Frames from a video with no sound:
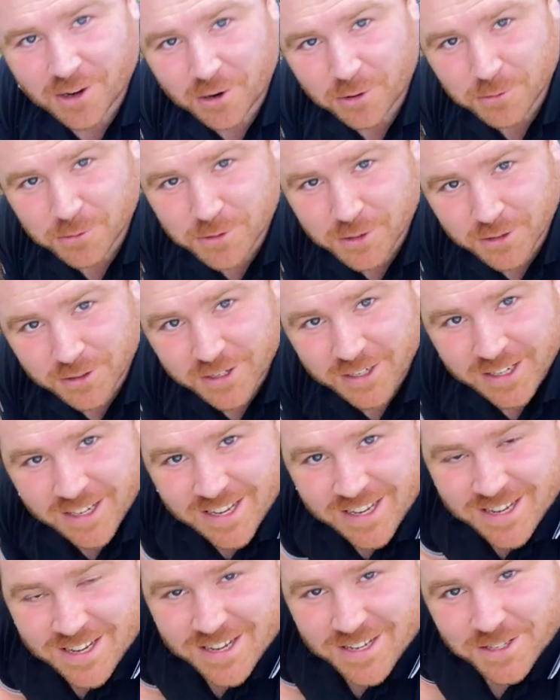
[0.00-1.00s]
the hole dug
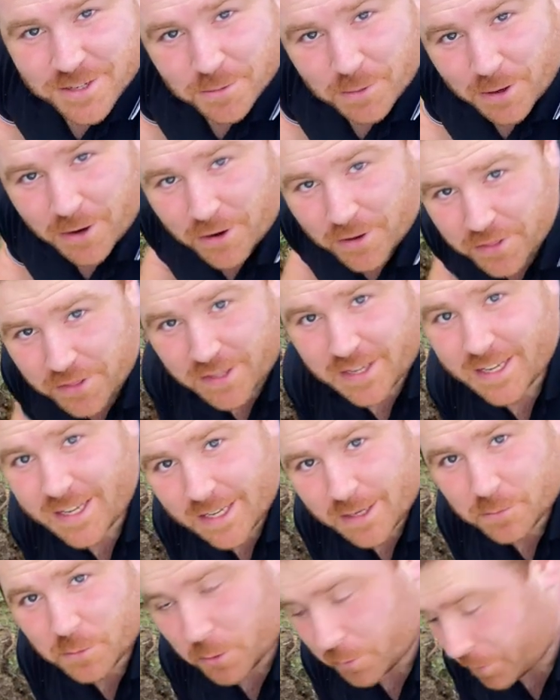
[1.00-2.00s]
to where I think it